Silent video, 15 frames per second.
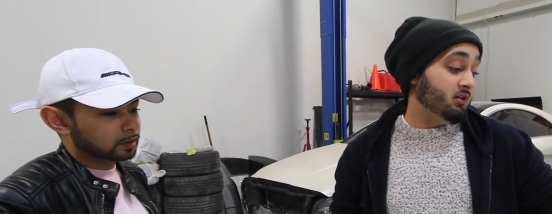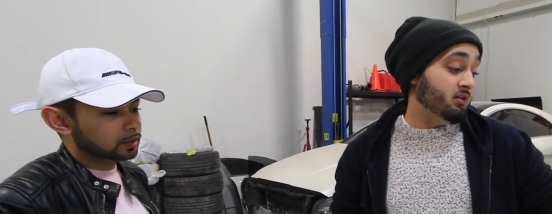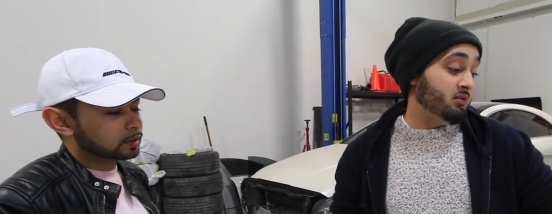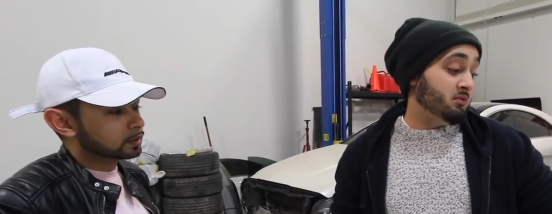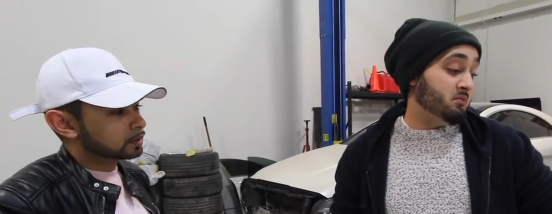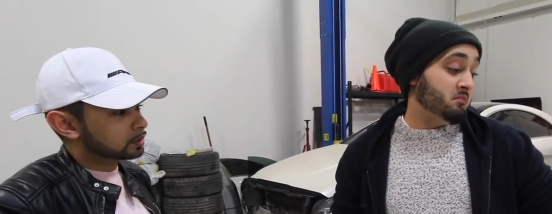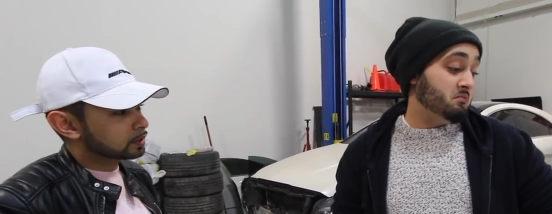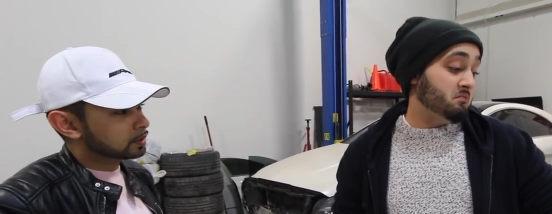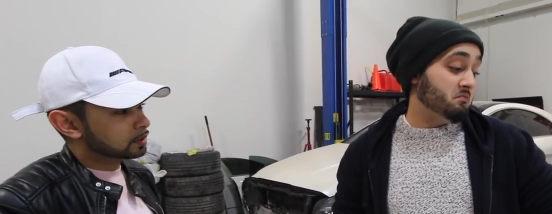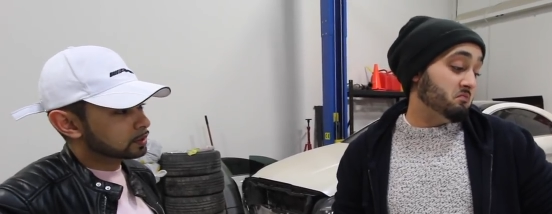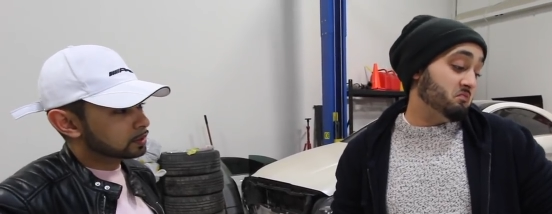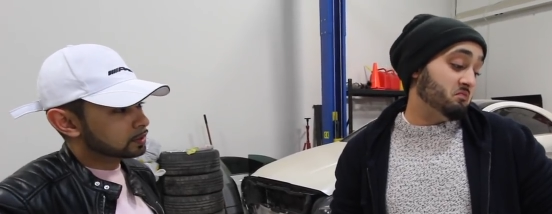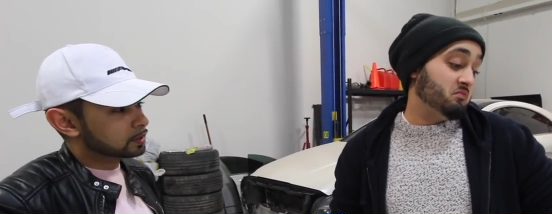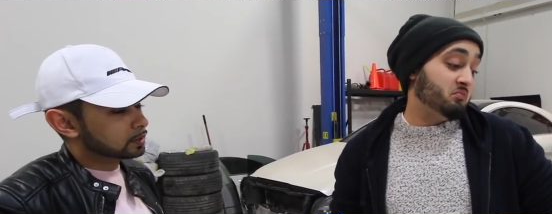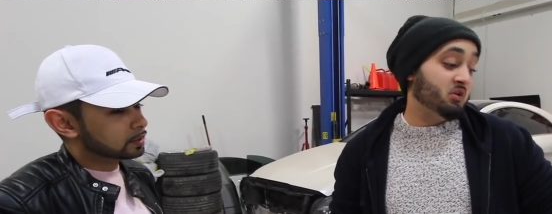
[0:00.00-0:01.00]
Speaker 1: Uh,
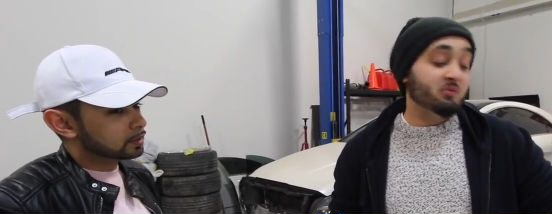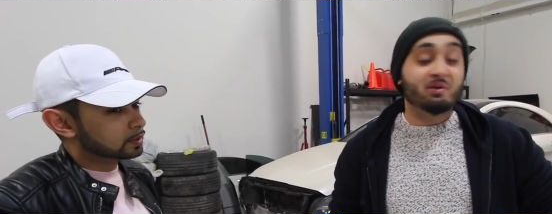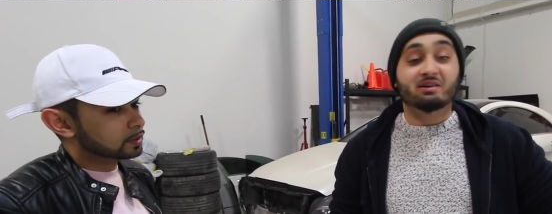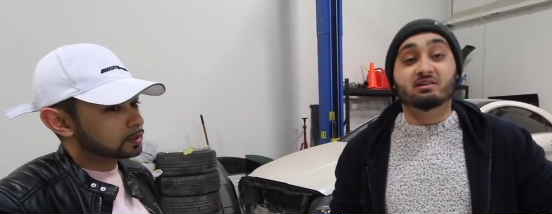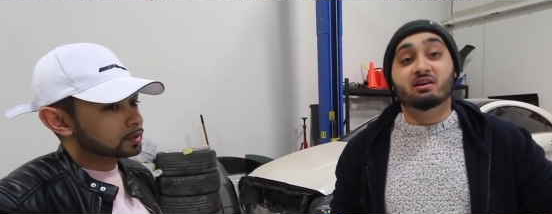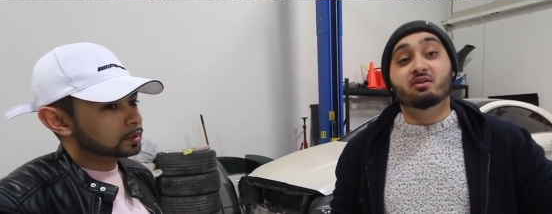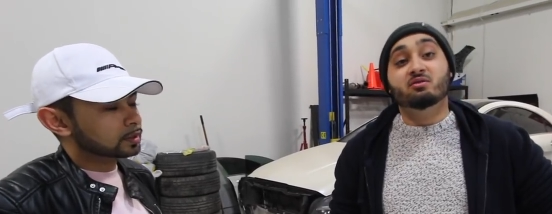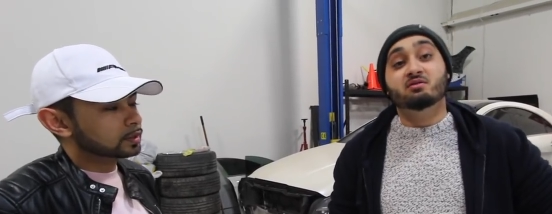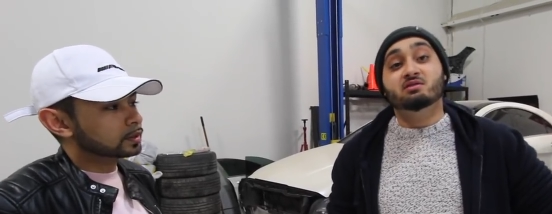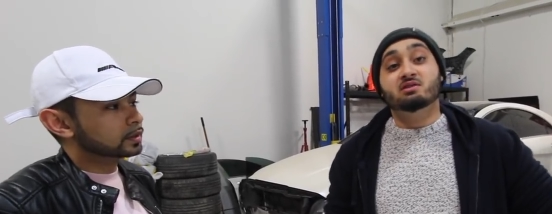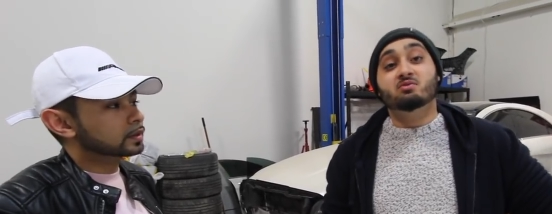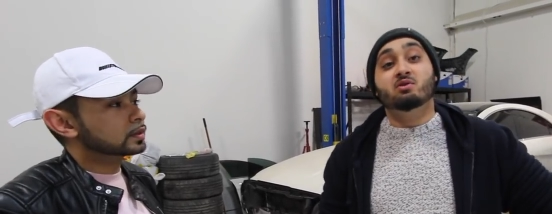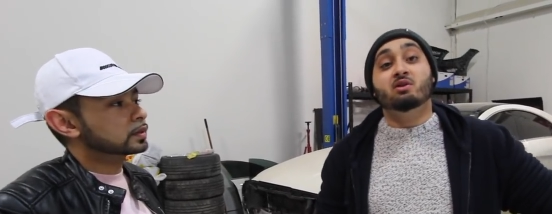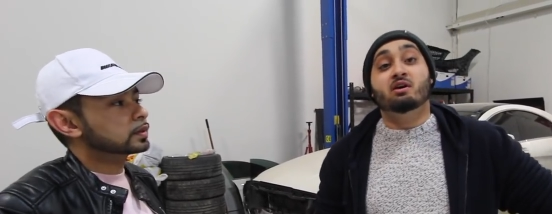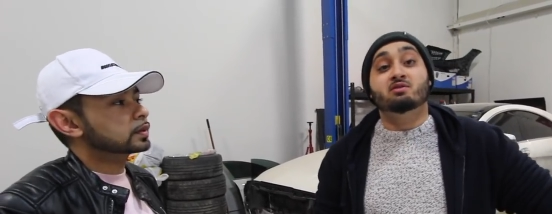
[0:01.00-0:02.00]
put it back together and
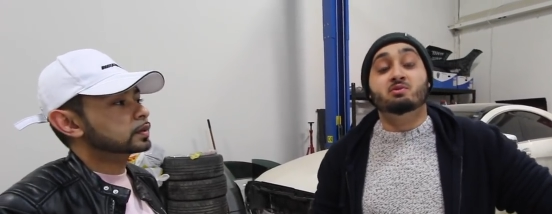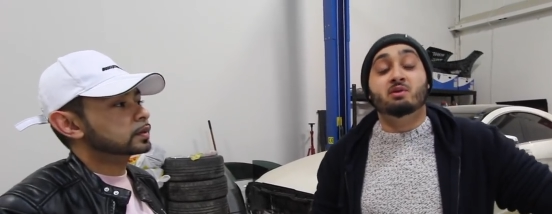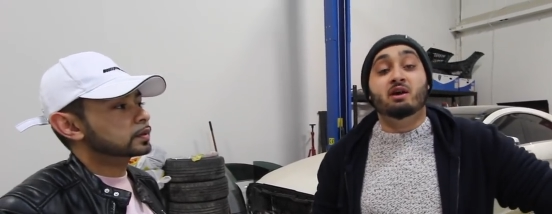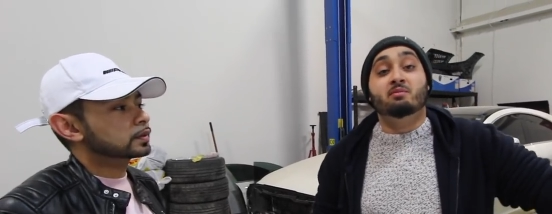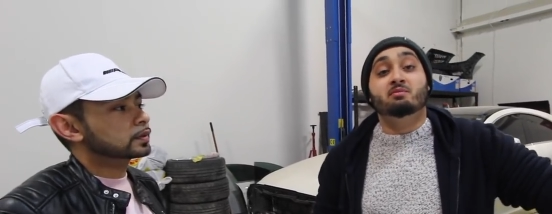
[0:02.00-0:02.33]
see what see what